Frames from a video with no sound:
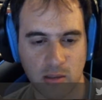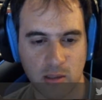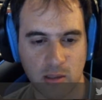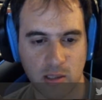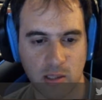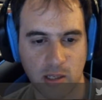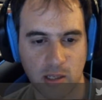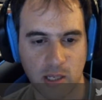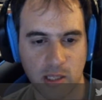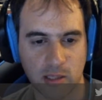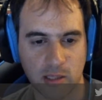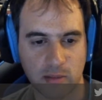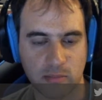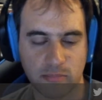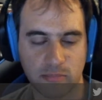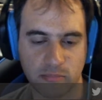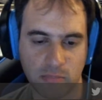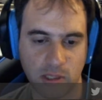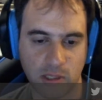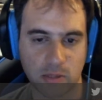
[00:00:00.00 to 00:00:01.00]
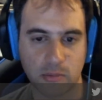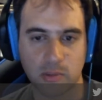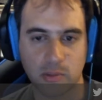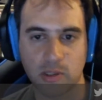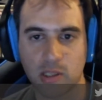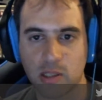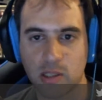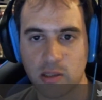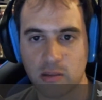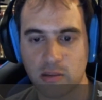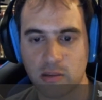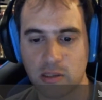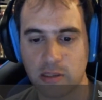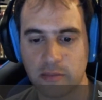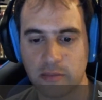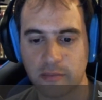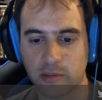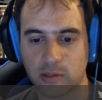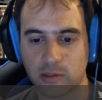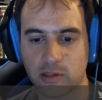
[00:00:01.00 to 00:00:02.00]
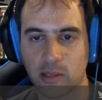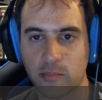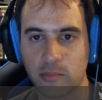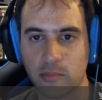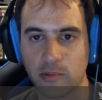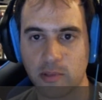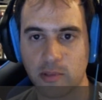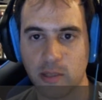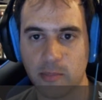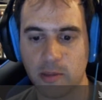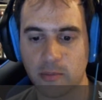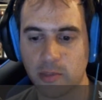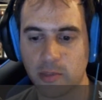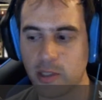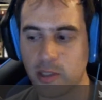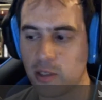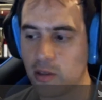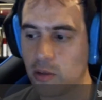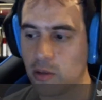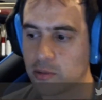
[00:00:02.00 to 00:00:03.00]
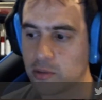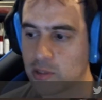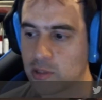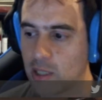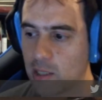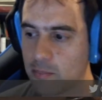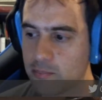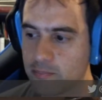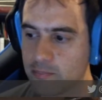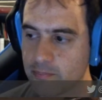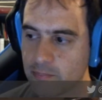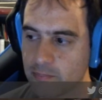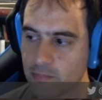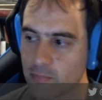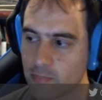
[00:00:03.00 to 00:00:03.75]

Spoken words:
like by doing this, for example. I'm already low on time.